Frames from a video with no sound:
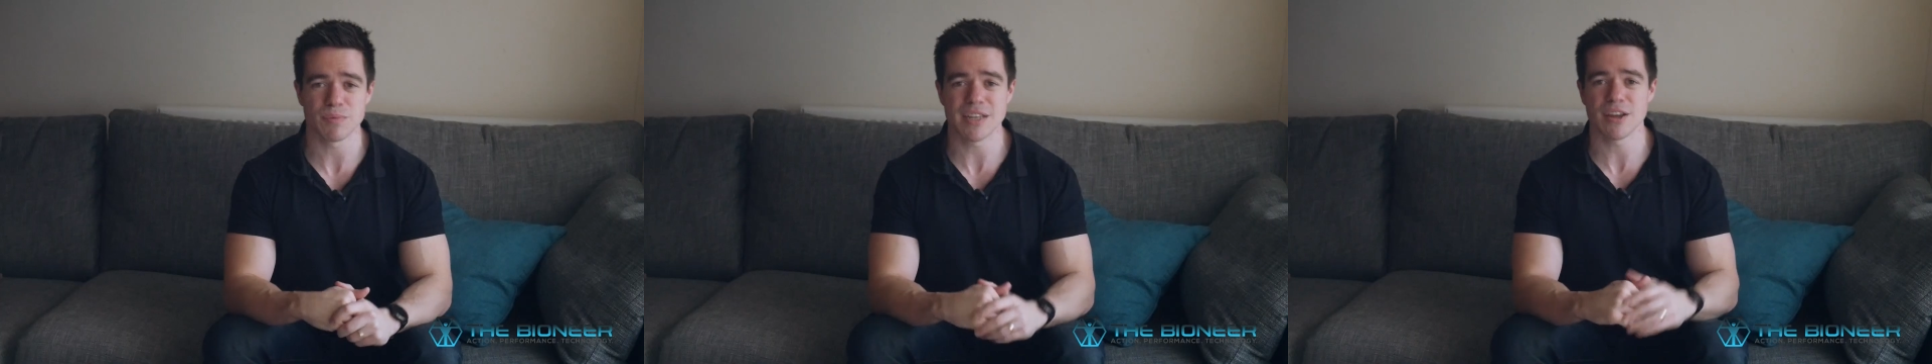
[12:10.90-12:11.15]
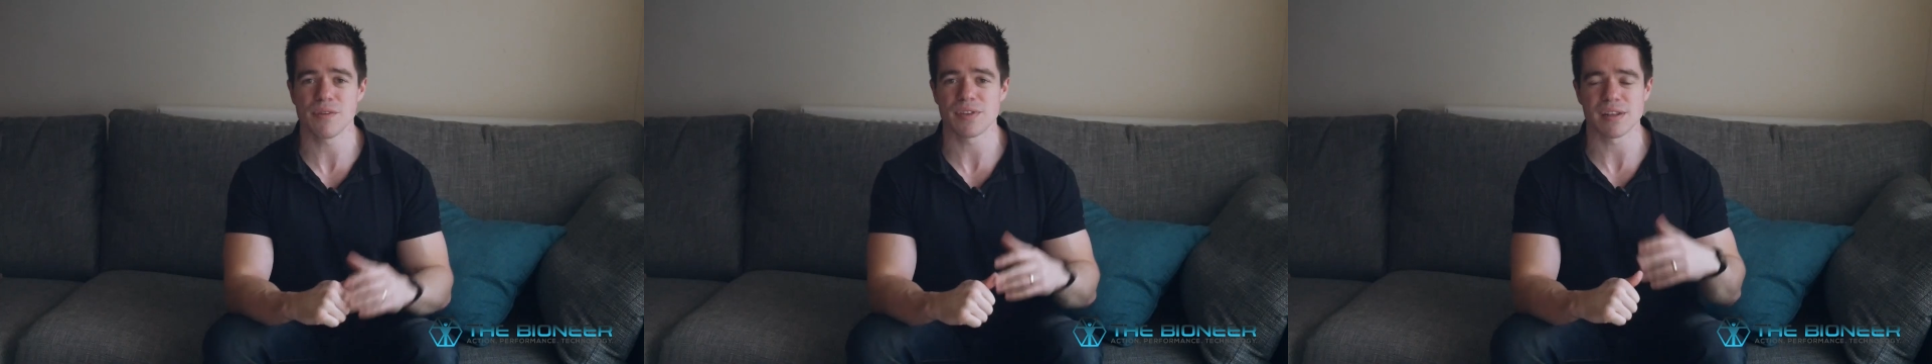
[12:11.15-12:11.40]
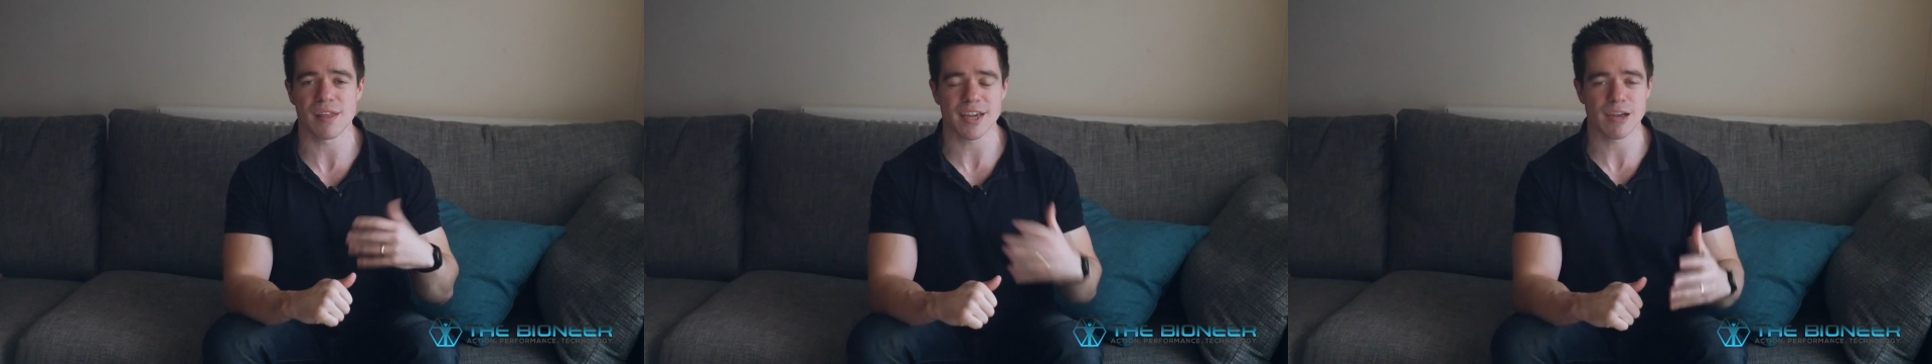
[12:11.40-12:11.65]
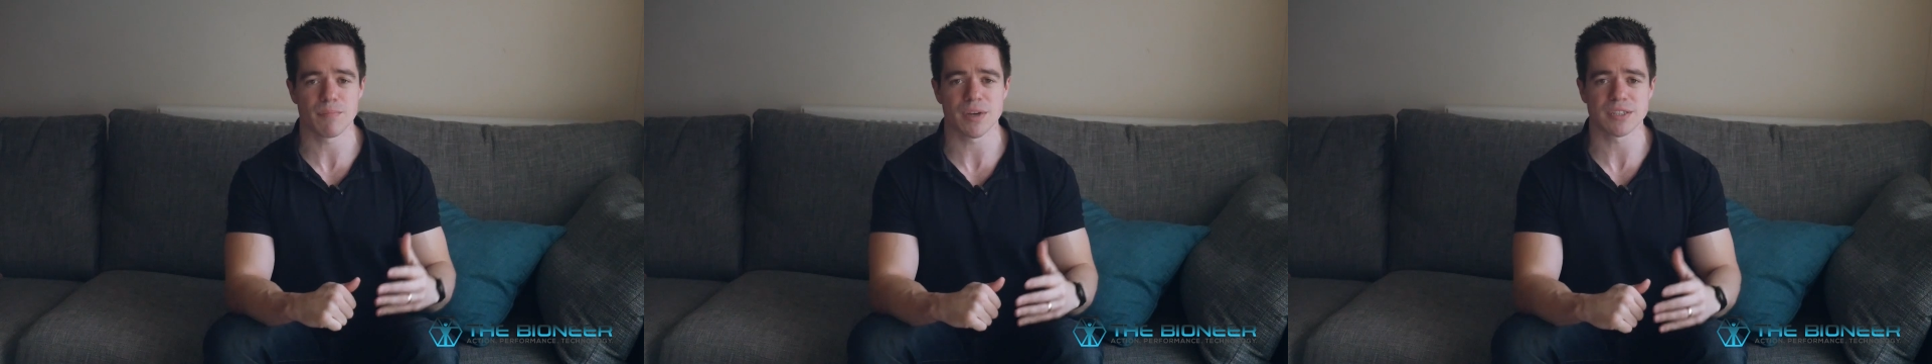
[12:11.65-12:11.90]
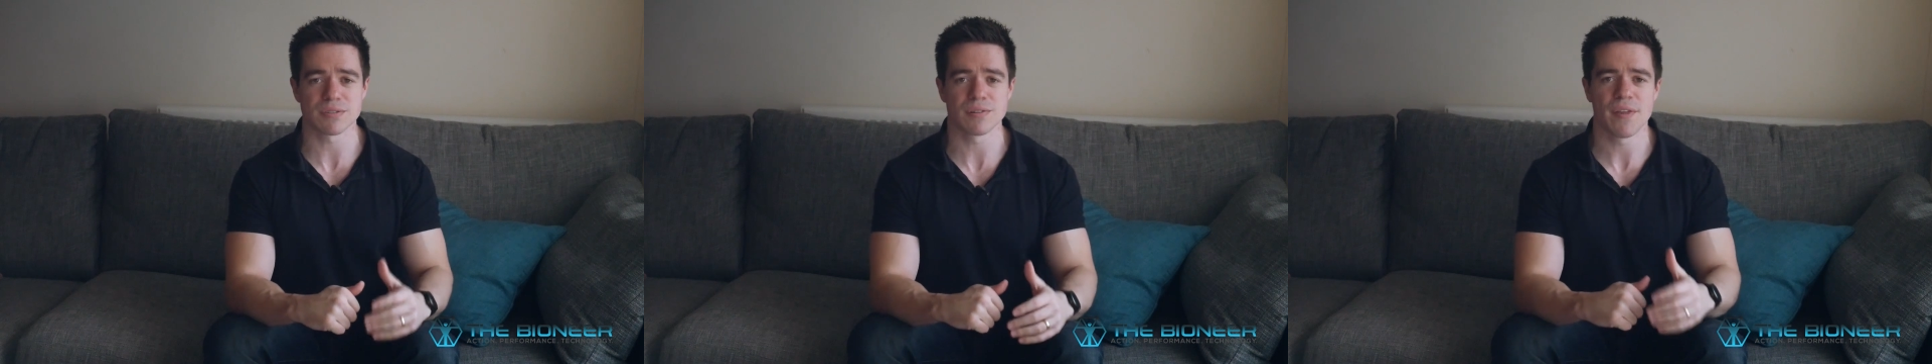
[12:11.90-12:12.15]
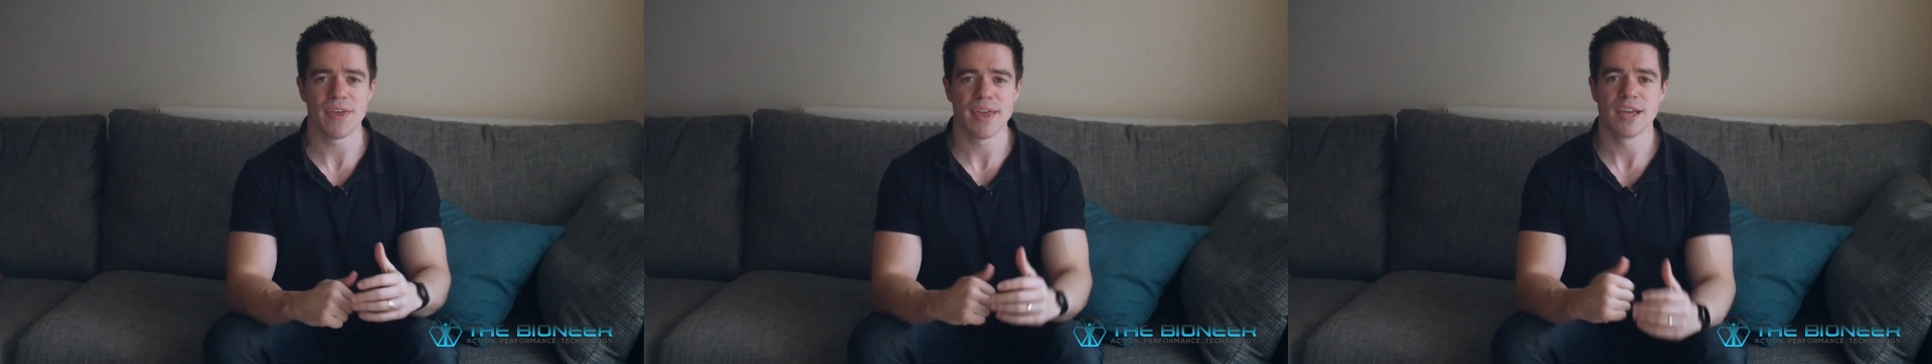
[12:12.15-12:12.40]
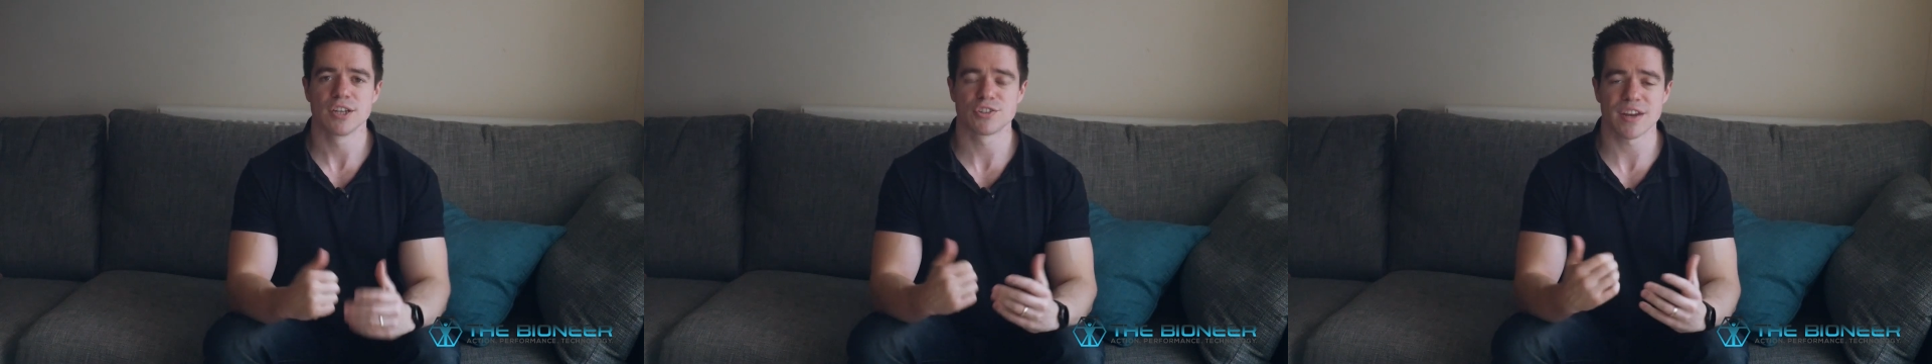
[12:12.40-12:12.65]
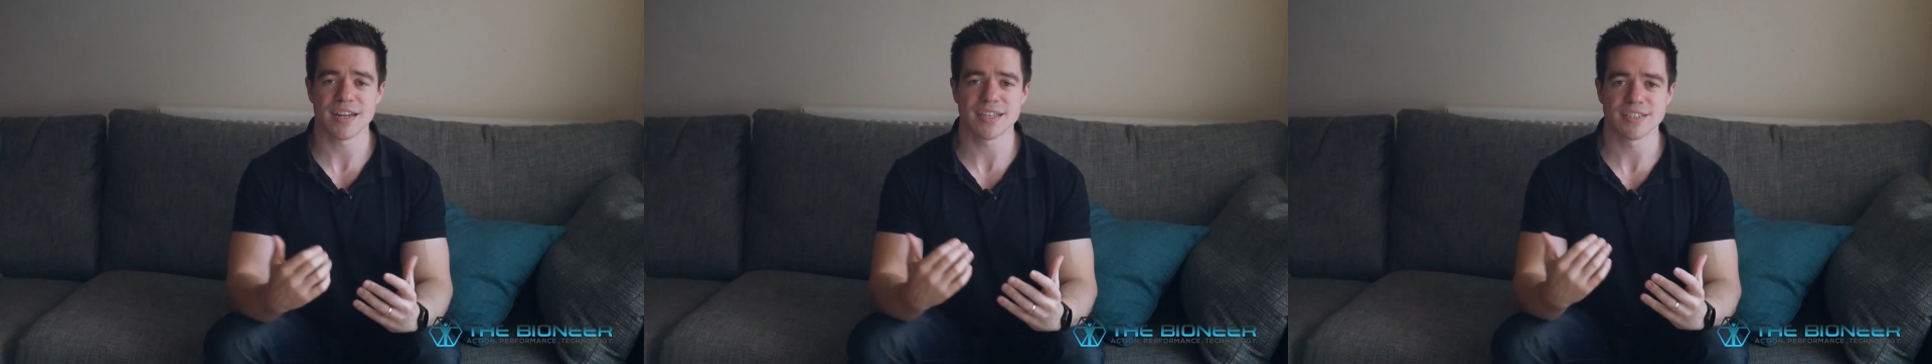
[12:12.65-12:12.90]
We know that, like a muscle,
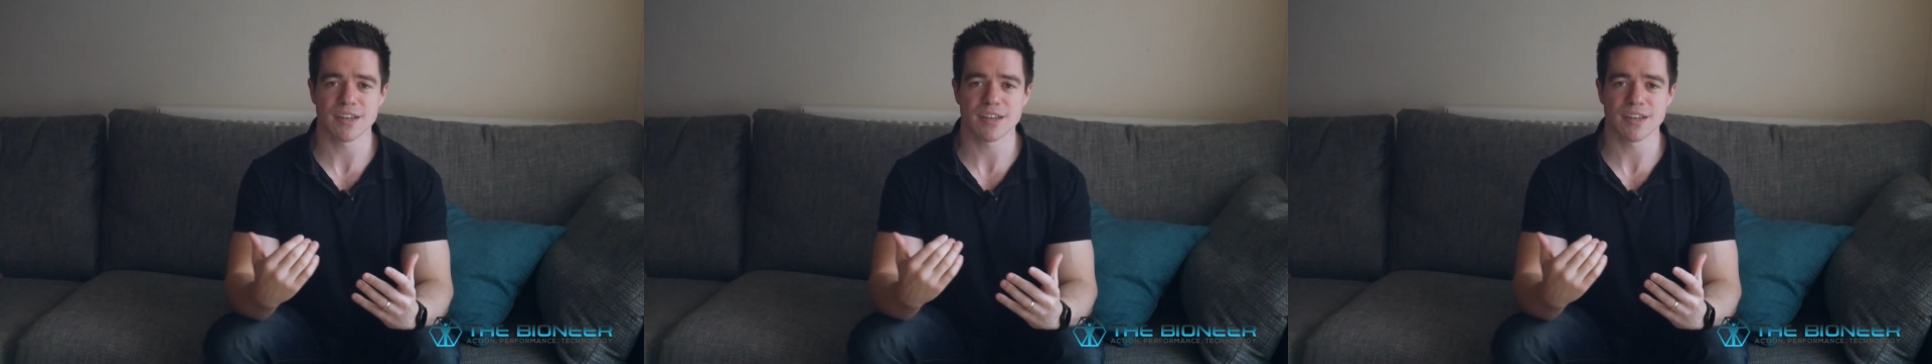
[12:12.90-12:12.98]
training